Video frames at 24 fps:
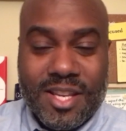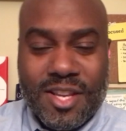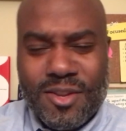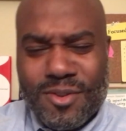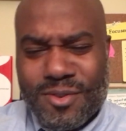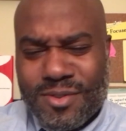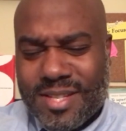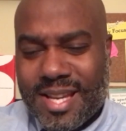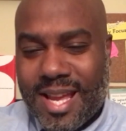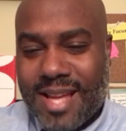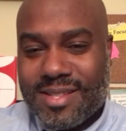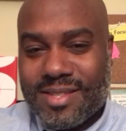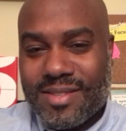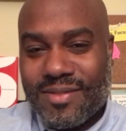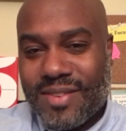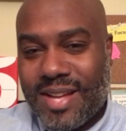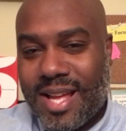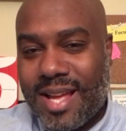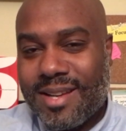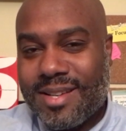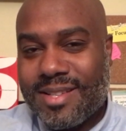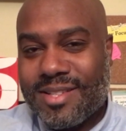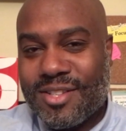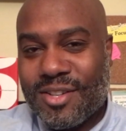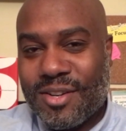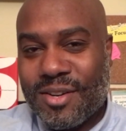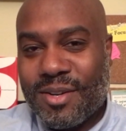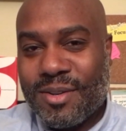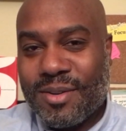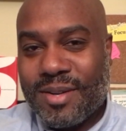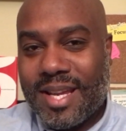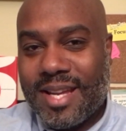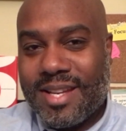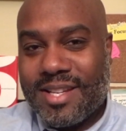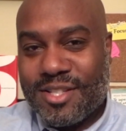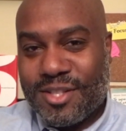Huge acts of kindness are
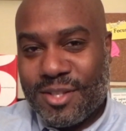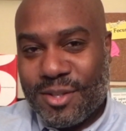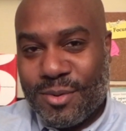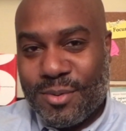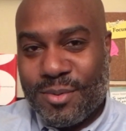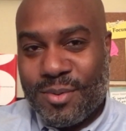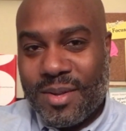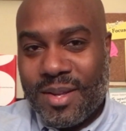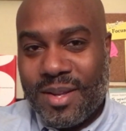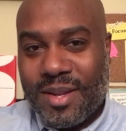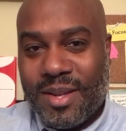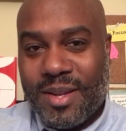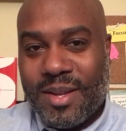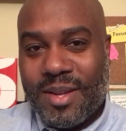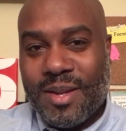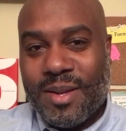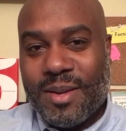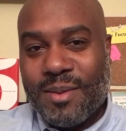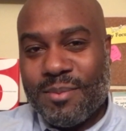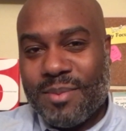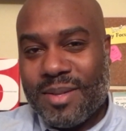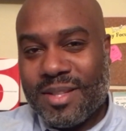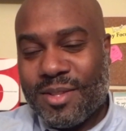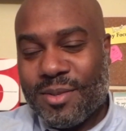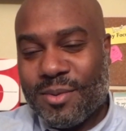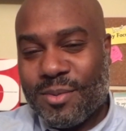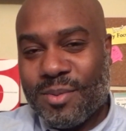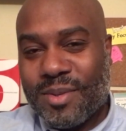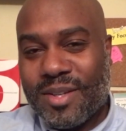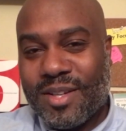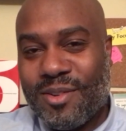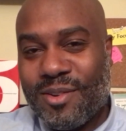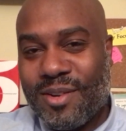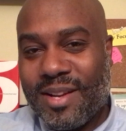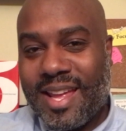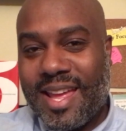okay too, but the
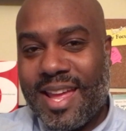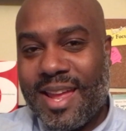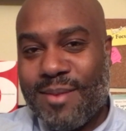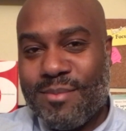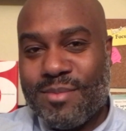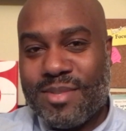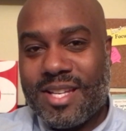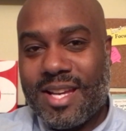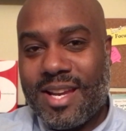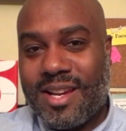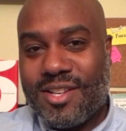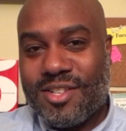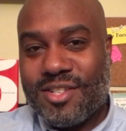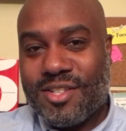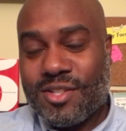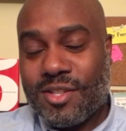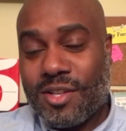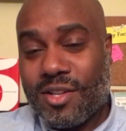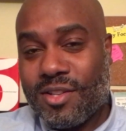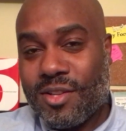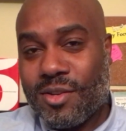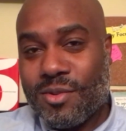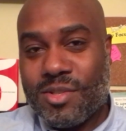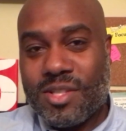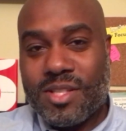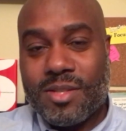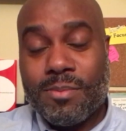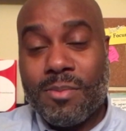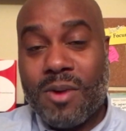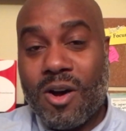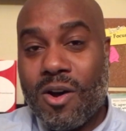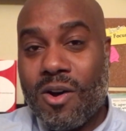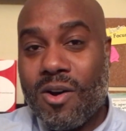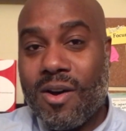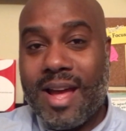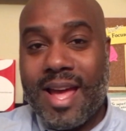real game changers are those
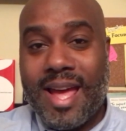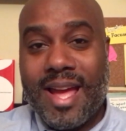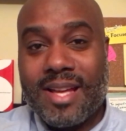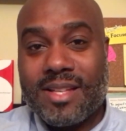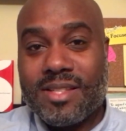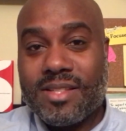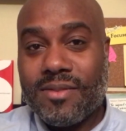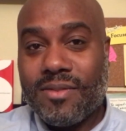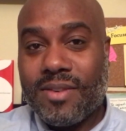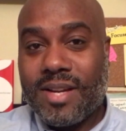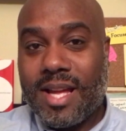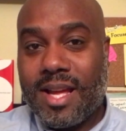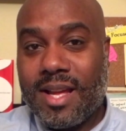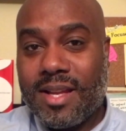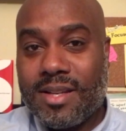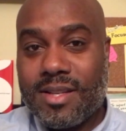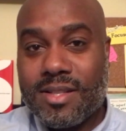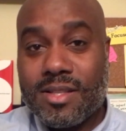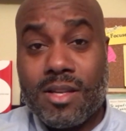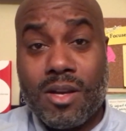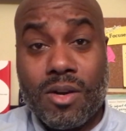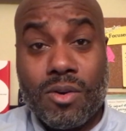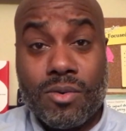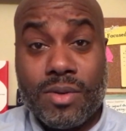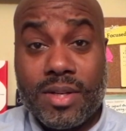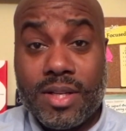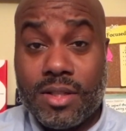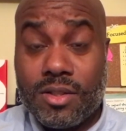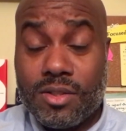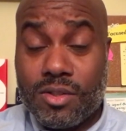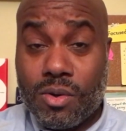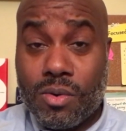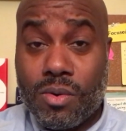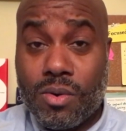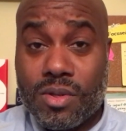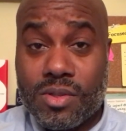small acts of kindness,
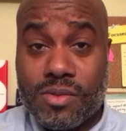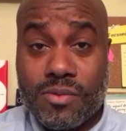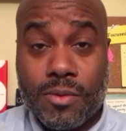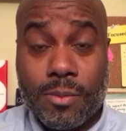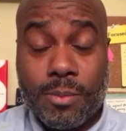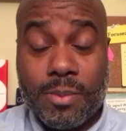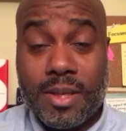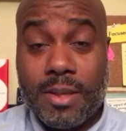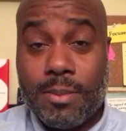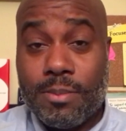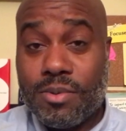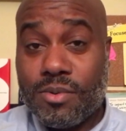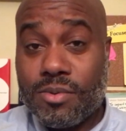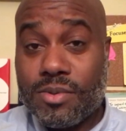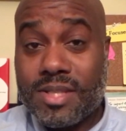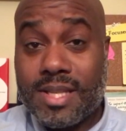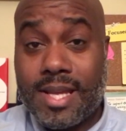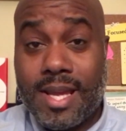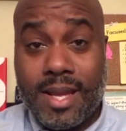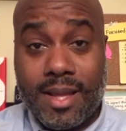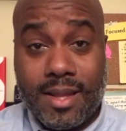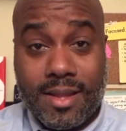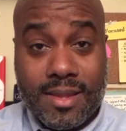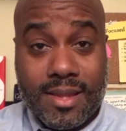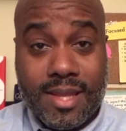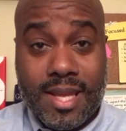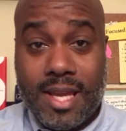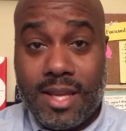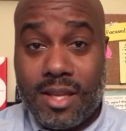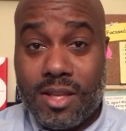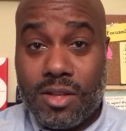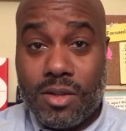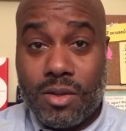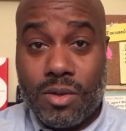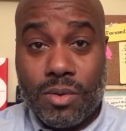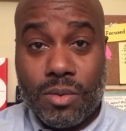holding doors for people, saying
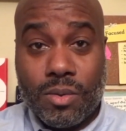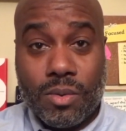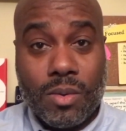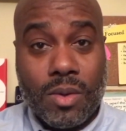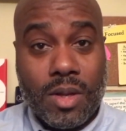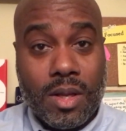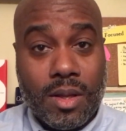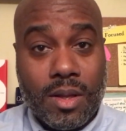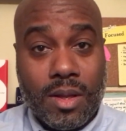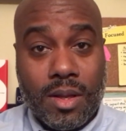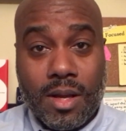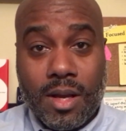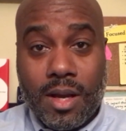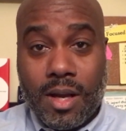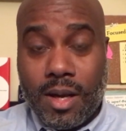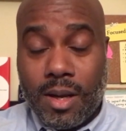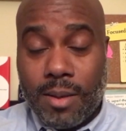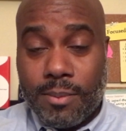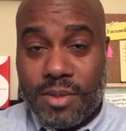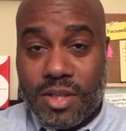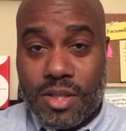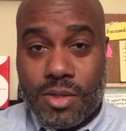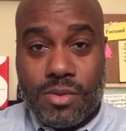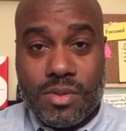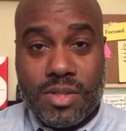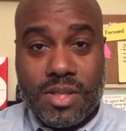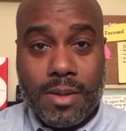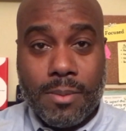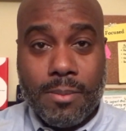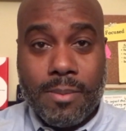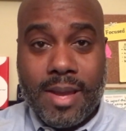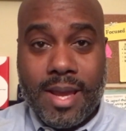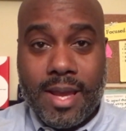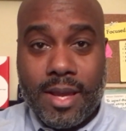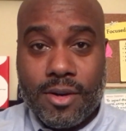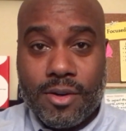thank you,
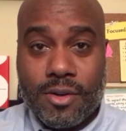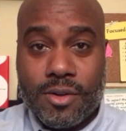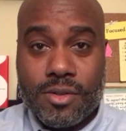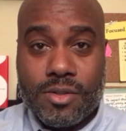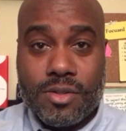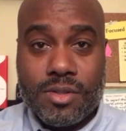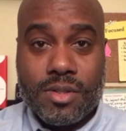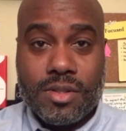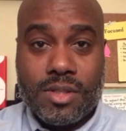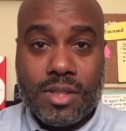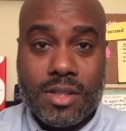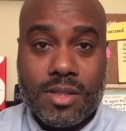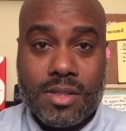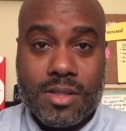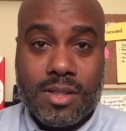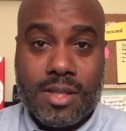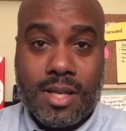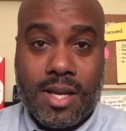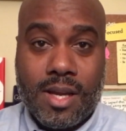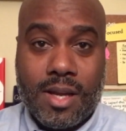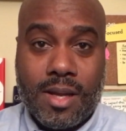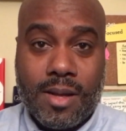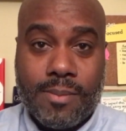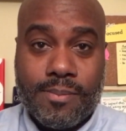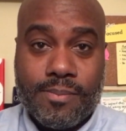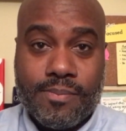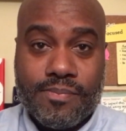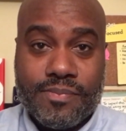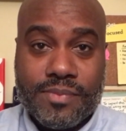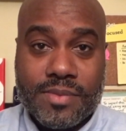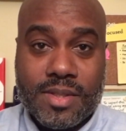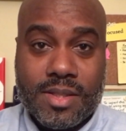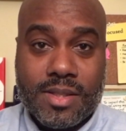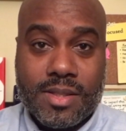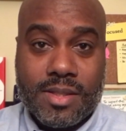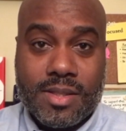using manners, just
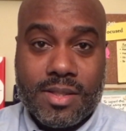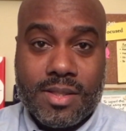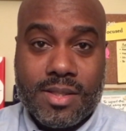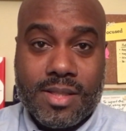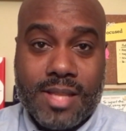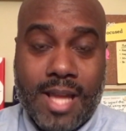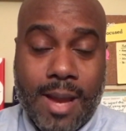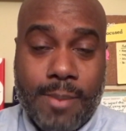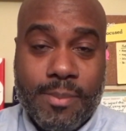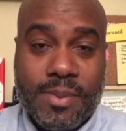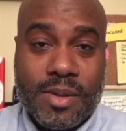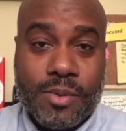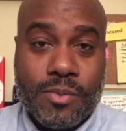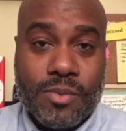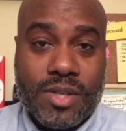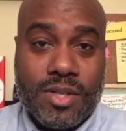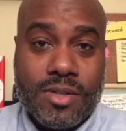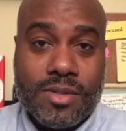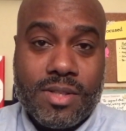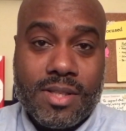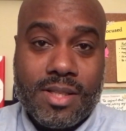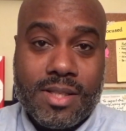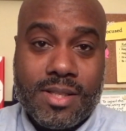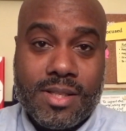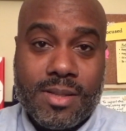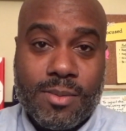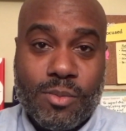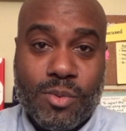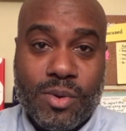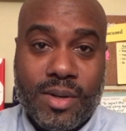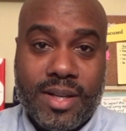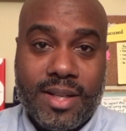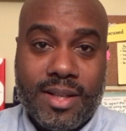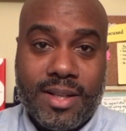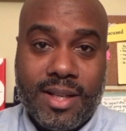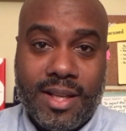stopping when you see
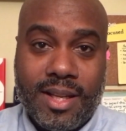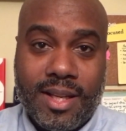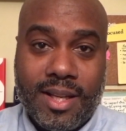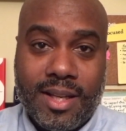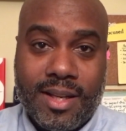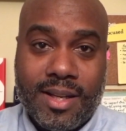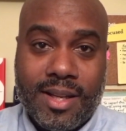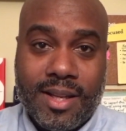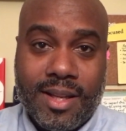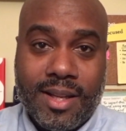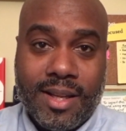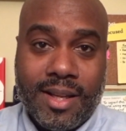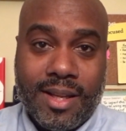someone in need.